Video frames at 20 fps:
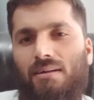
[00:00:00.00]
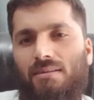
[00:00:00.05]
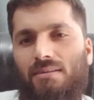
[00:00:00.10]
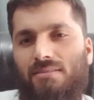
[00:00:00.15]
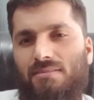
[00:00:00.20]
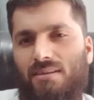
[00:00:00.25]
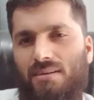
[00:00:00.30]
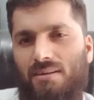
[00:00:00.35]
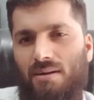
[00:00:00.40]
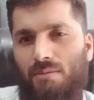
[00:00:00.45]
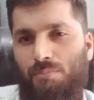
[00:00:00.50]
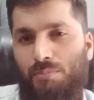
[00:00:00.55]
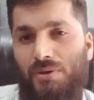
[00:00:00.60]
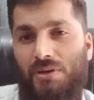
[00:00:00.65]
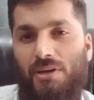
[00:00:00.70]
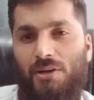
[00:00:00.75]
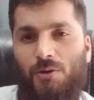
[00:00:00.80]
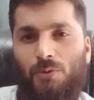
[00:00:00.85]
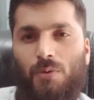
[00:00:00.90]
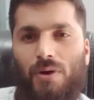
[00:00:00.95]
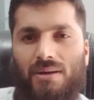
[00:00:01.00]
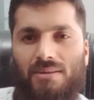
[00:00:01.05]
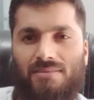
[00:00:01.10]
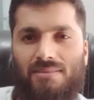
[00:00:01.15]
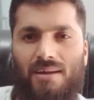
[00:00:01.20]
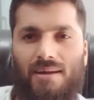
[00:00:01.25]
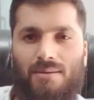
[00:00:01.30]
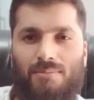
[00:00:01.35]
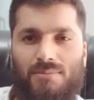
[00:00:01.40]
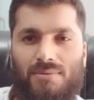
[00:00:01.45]
These are competitive
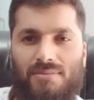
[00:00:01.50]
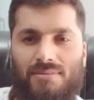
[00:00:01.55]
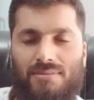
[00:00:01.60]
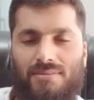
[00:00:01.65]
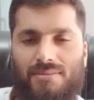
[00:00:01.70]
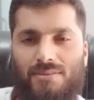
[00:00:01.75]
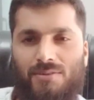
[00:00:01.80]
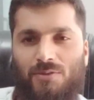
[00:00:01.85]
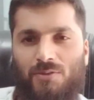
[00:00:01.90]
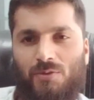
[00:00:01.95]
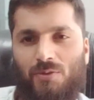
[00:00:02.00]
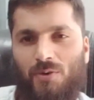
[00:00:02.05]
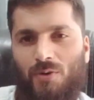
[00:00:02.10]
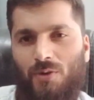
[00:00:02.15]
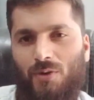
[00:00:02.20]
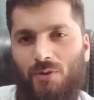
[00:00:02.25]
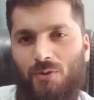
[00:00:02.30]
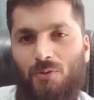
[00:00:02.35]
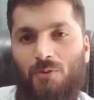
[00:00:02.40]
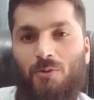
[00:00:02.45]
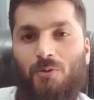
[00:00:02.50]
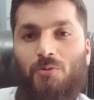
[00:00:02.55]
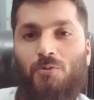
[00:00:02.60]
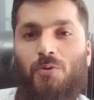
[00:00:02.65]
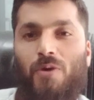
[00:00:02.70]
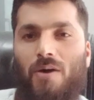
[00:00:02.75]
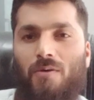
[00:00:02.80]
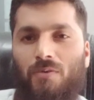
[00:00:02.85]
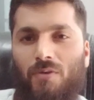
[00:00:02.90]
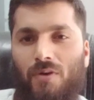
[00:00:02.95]
exams, so those
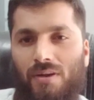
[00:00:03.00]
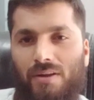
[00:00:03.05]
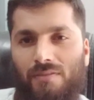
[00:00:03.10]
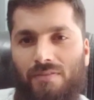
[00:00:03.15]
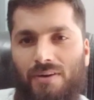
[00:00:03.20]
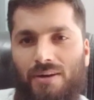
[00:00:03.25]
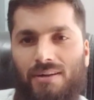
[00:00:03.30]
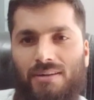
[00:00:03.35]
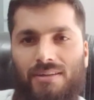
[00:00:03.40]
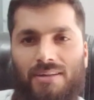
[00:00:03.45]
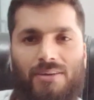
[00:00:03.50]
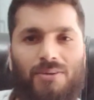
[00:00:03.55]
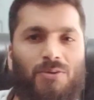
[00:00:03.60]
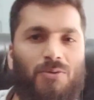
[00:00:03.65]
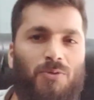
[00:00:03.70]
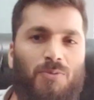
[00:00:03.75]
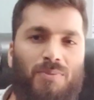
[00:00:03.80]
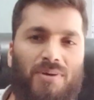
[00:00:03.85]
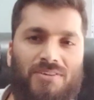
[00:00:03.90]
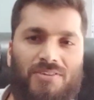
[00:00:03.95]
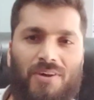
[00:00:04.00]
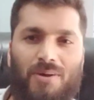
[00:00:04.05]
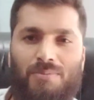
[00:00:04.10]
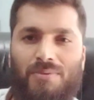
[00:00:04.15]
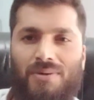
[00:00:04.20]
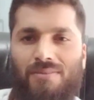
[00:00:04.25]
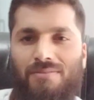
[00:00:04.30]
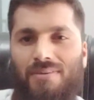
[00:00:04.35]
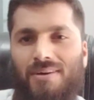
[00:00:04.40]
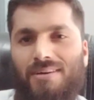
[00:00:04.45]
who have qualified, they too must have
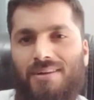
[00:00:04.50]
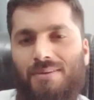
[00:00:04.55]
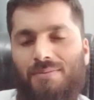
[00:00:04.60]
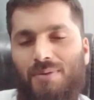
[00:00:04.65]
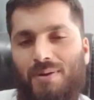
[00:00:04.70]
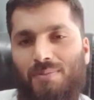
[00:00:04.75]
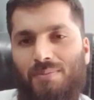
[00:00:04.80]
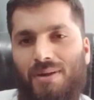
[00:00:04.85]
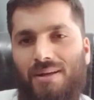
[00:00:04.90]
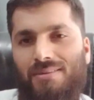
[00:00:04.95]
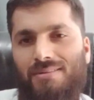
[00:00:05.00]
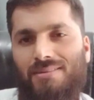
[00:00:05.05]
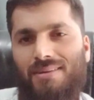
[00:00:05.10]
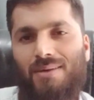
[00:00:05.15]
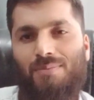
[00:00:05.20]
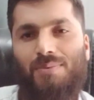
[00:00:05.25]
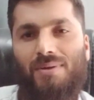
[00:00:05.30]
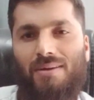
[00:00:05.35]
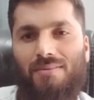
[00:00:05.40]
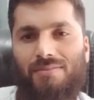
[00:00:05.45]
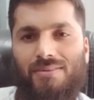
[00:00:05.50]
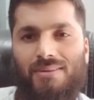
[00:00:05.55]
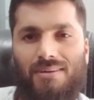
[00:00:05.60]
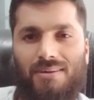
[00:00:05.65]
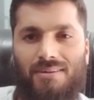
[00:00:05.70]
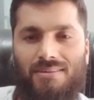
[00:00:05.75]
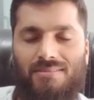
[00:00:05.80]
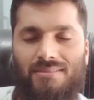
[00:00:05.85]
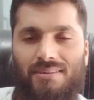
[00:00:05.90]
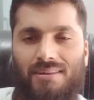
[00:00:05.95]
been working from last couple of
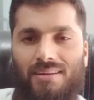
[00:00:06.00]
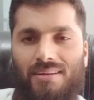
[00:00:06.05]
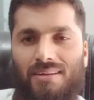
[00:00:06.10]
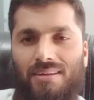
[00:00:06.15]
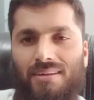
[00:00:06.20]
years.